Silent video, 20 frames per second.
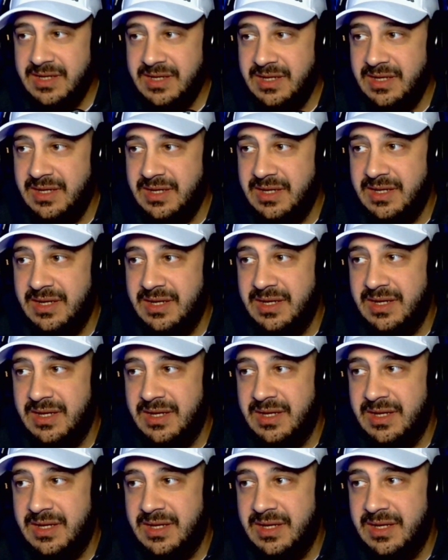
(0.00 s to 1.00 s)
We
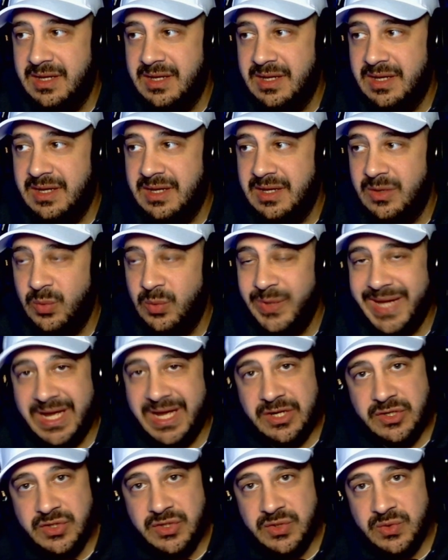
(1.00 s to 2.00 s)
got
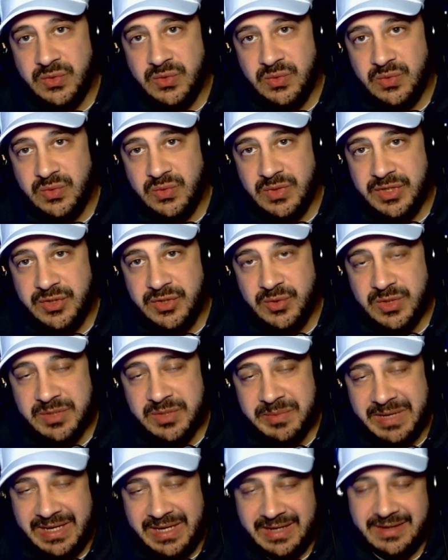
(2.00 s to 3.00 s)
a new
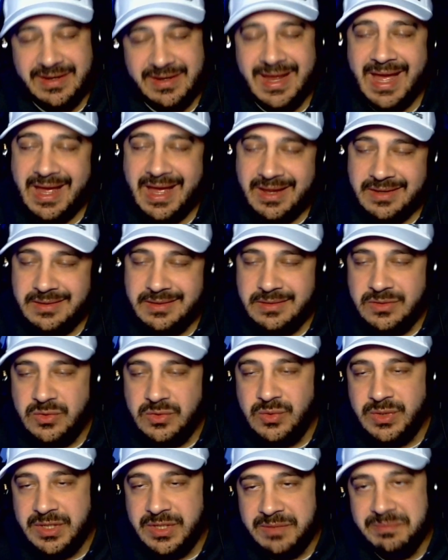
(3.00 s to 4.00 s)
comedian, not a
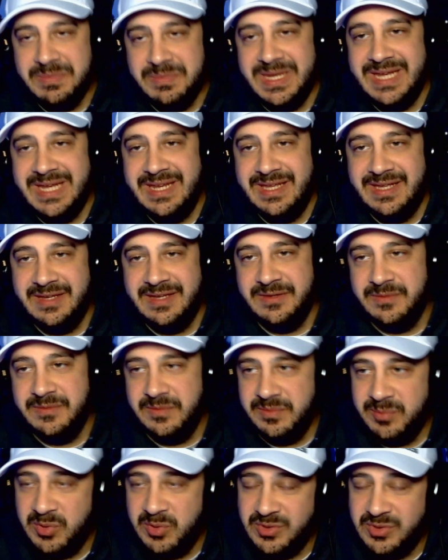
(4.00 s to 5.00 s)
new comedian
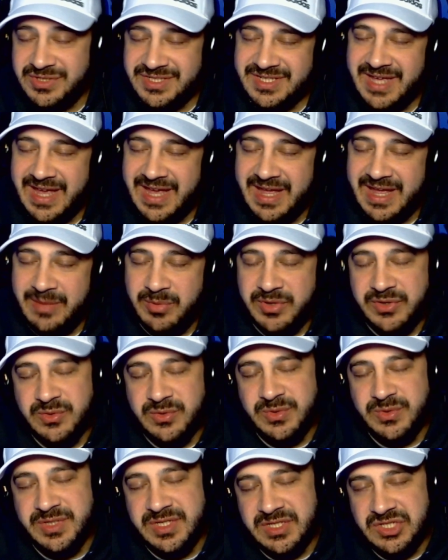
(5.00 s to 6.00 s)
per se, but new
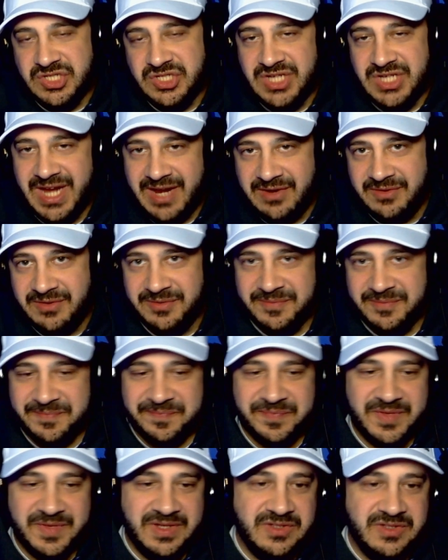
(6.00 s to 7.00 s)
to the channel.
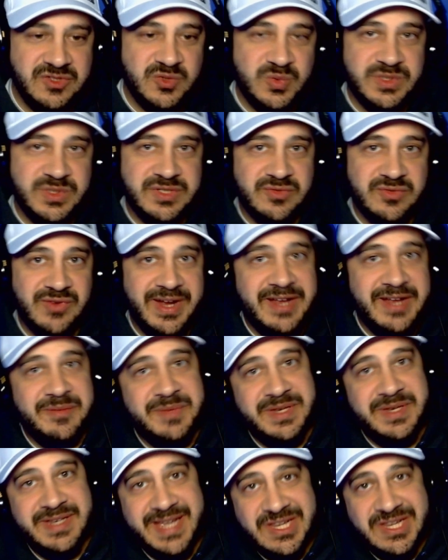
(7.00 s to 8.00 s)
This was a
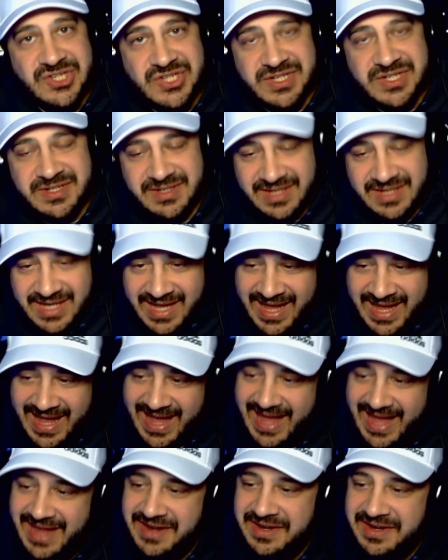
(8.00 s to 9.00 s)
recommendation,
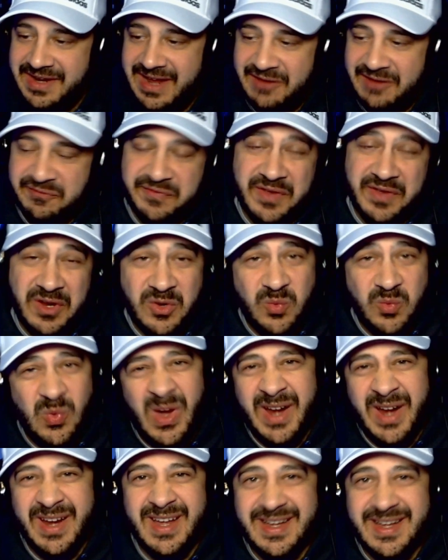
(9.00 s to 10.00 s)
and I figured
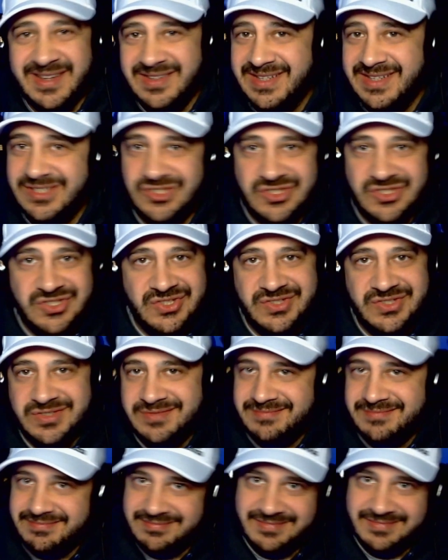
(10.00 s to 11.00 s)
why not? Let's just
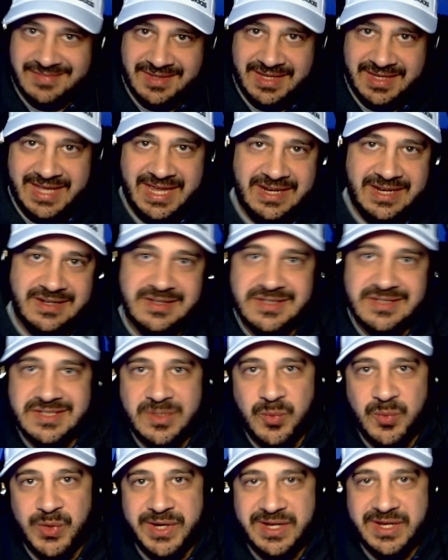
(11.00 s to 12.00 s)
get into
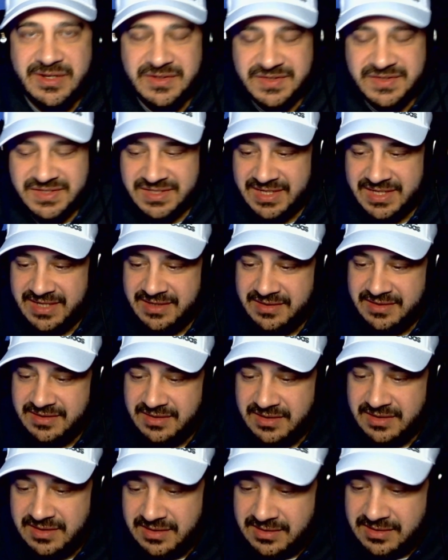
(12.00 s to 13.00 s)
someone else
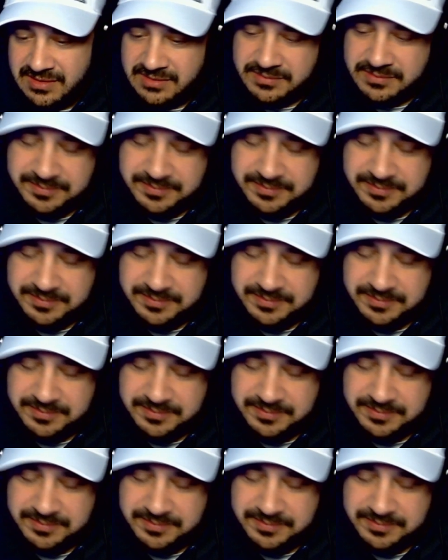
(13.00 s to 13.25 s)
and